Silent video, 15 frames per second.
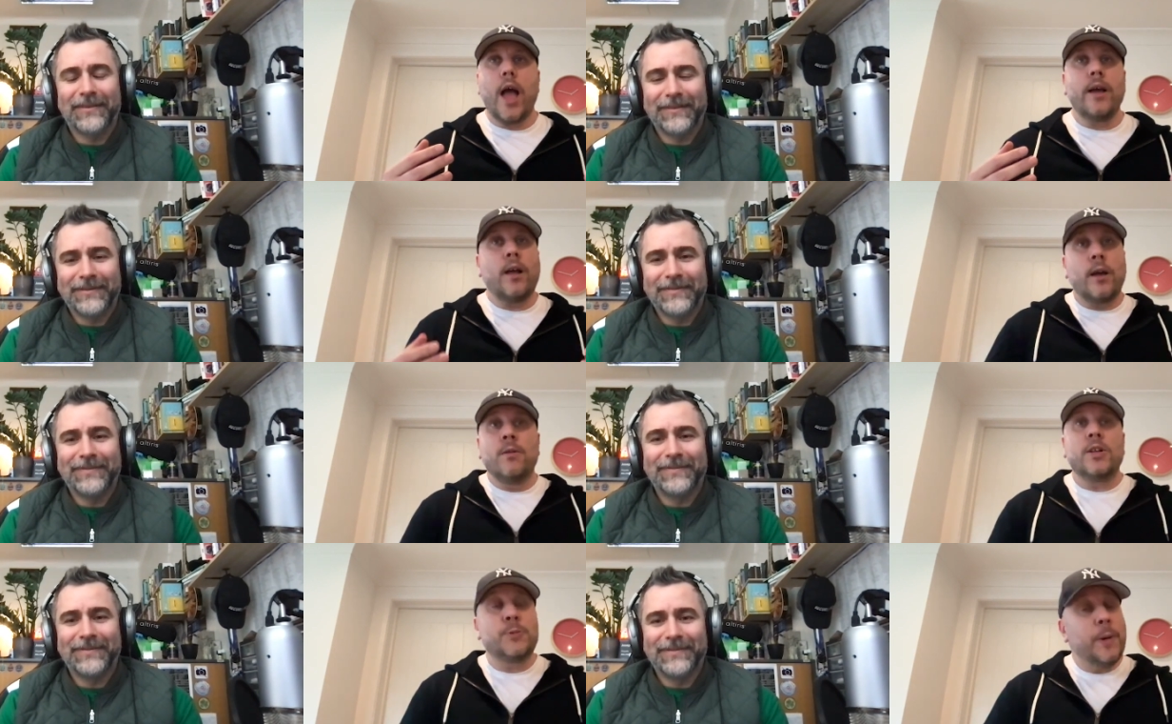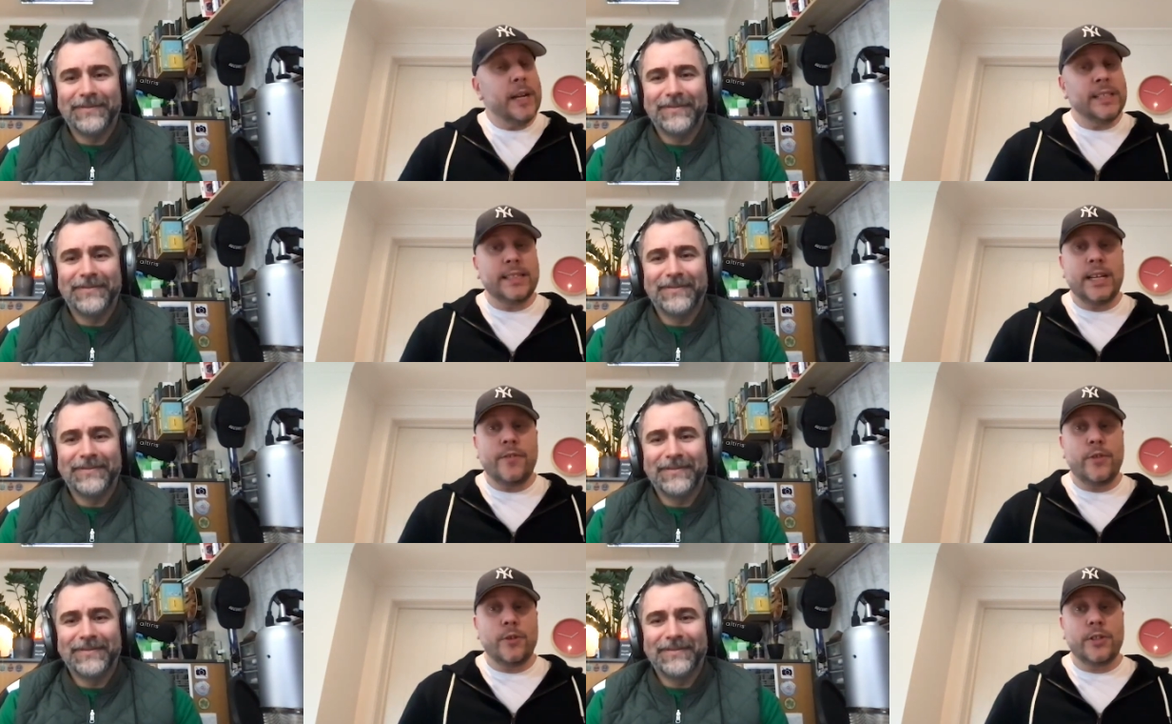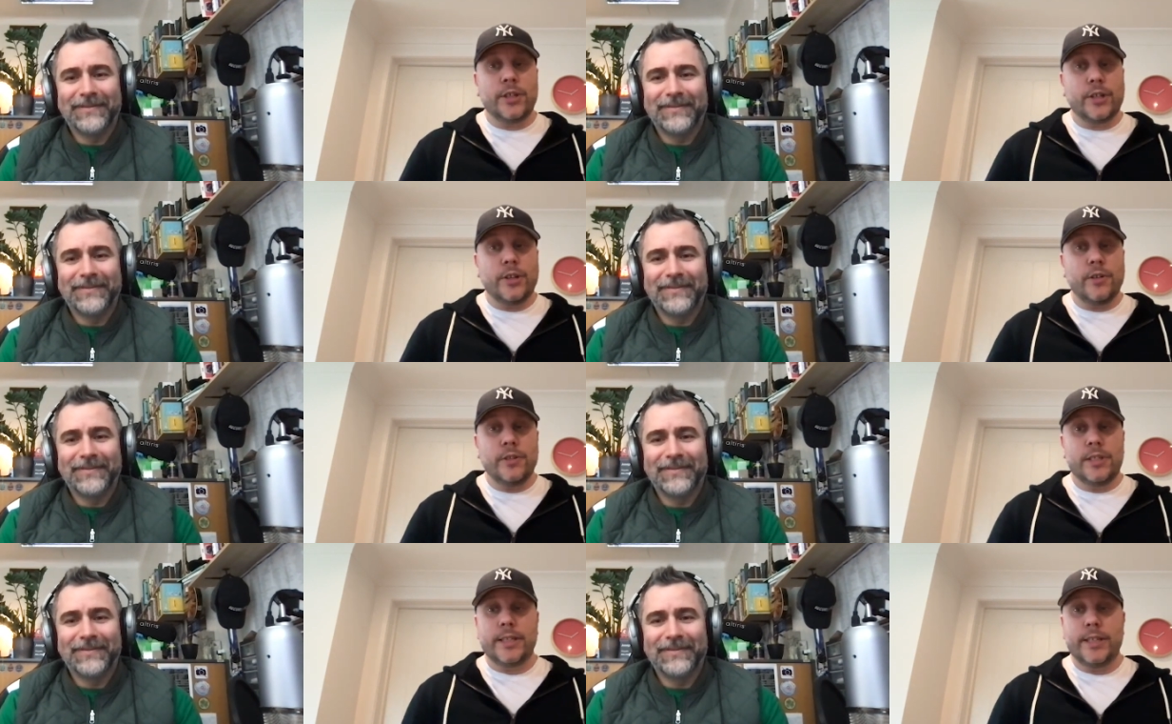Speaker 1: And especially if you're a
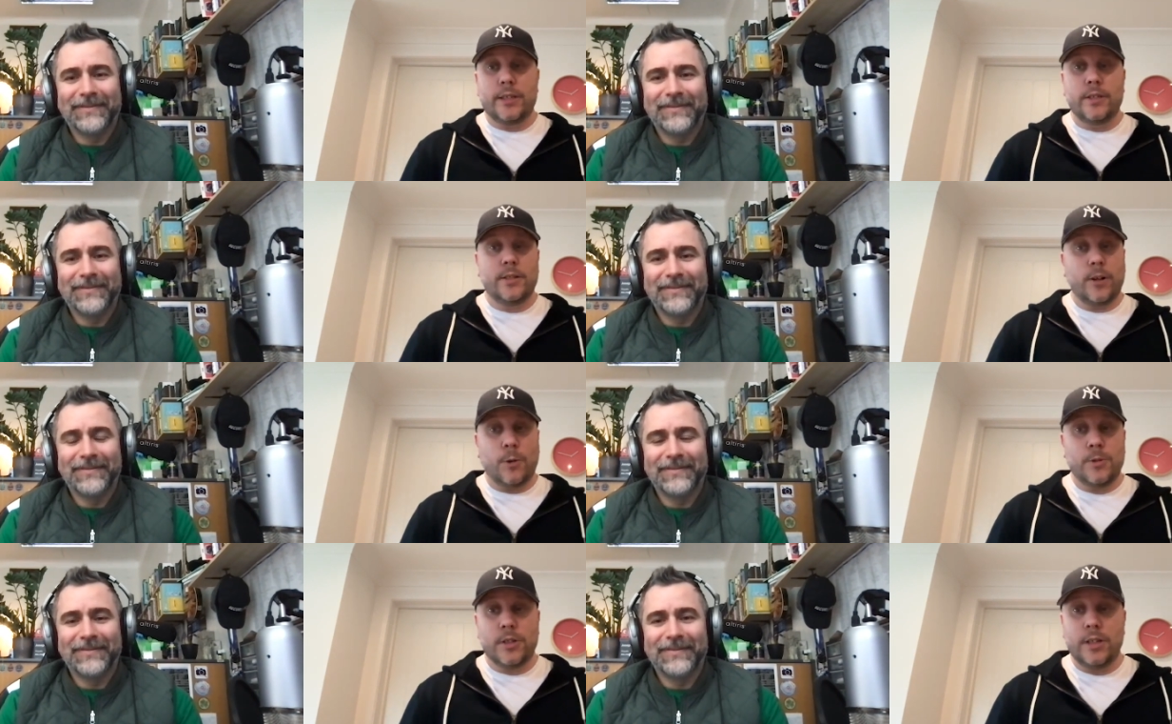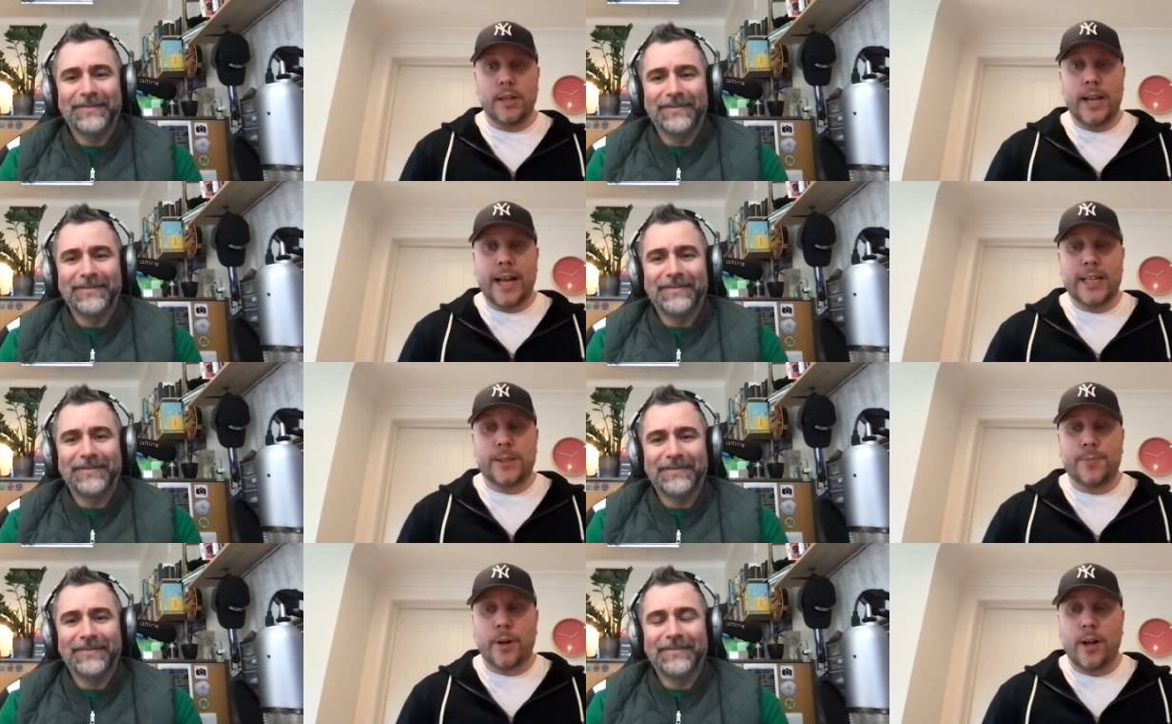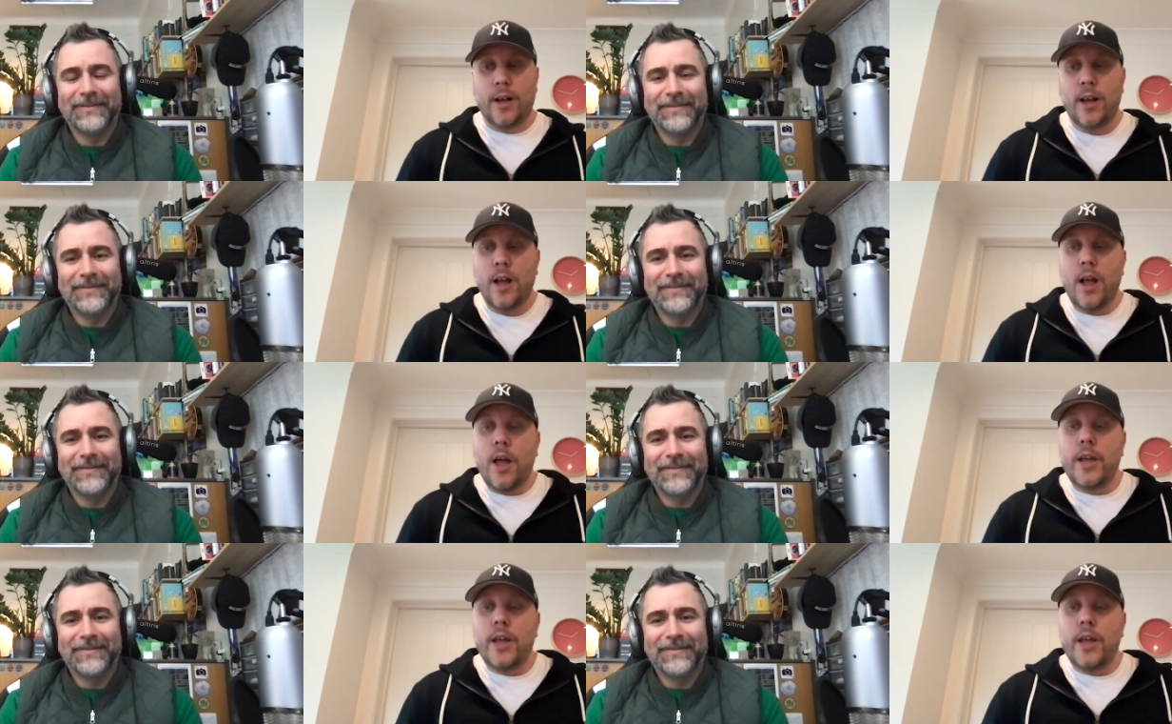security consultant and expert,